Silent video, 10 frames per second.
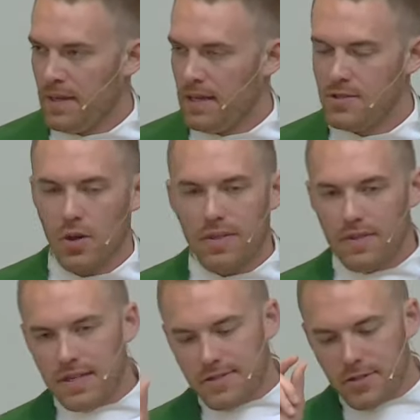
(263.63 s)
And so
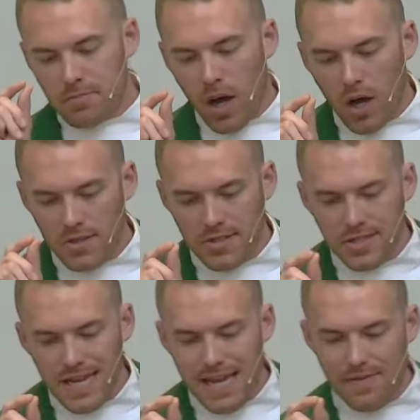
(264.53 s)
this small
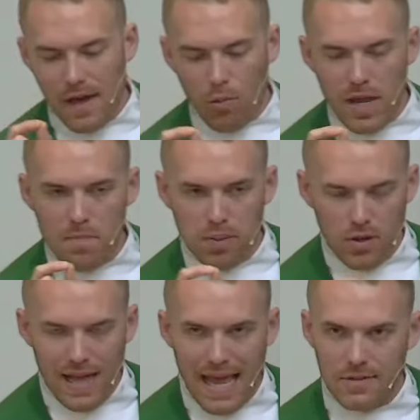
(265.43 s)
seed that we
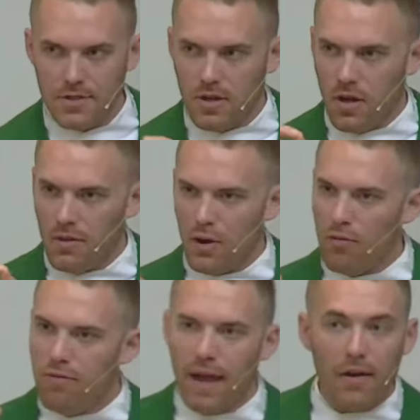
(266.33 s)
plant, although
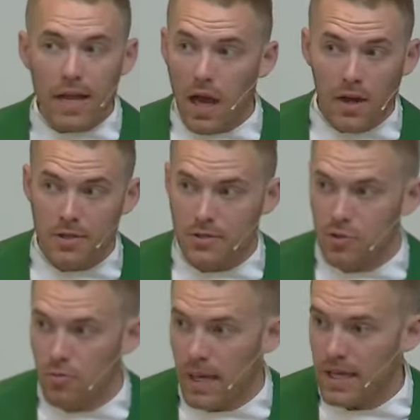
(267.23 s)
very
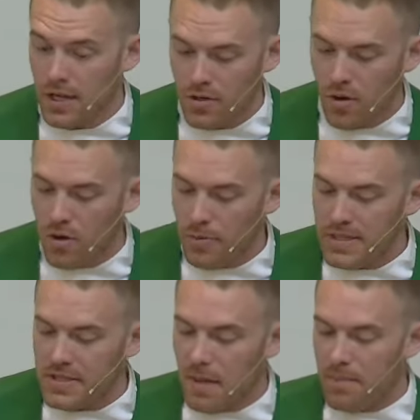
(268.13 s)
unassuming, can grow to
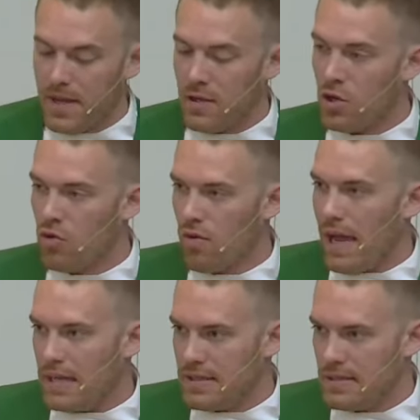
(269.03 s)
be something
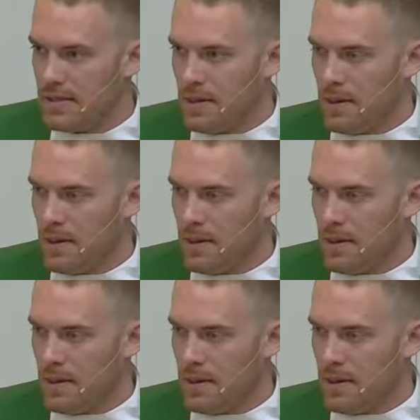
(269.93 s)
great.